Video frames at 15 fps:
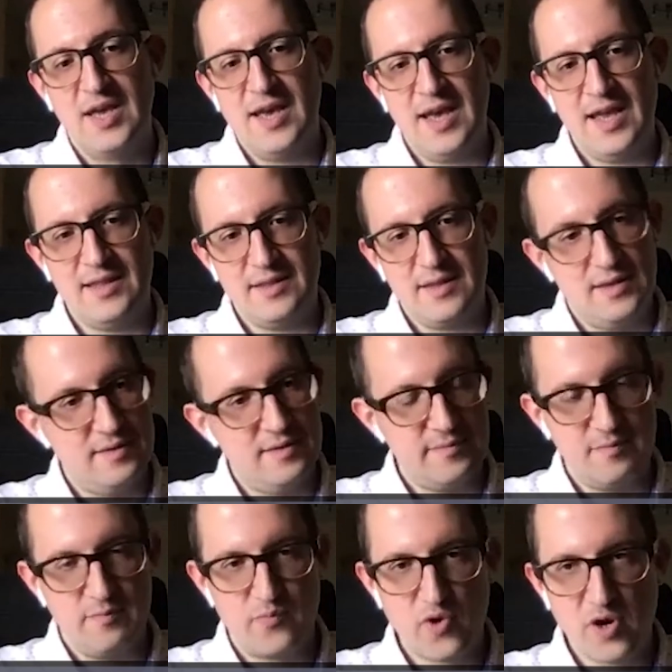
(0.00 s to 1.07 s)
And
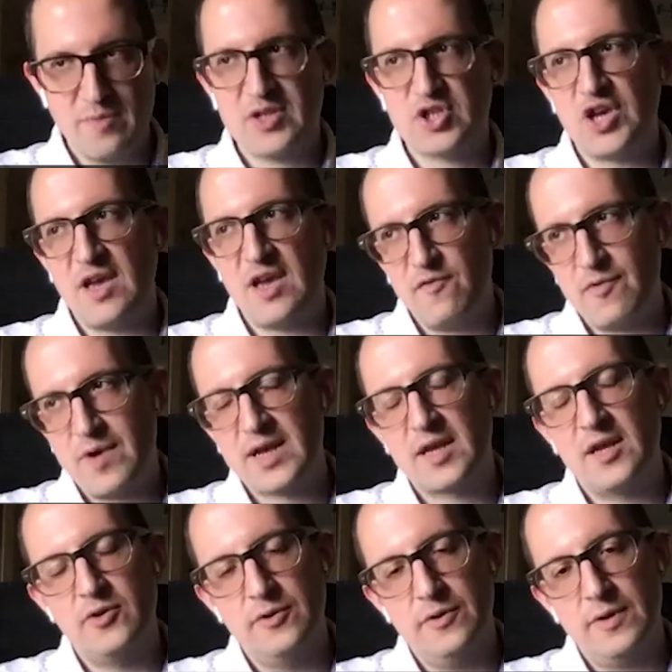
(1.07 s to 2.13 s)
pretty much everyone
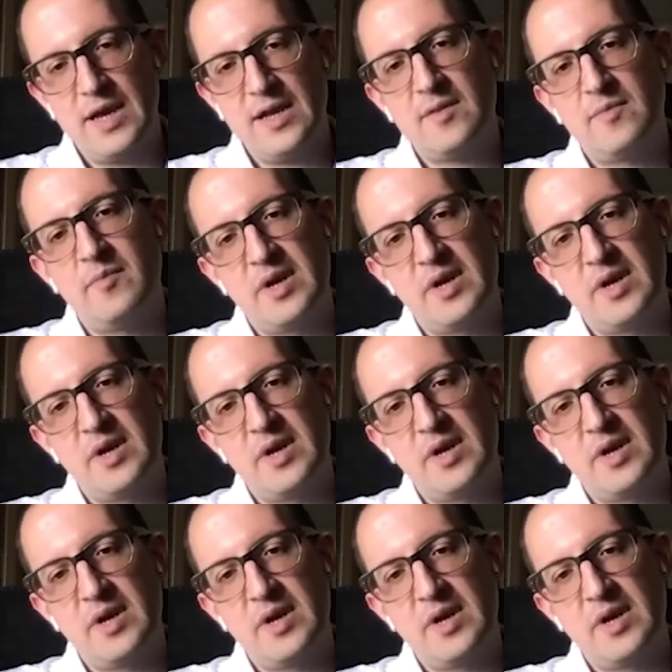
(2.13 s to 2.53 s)
can do that,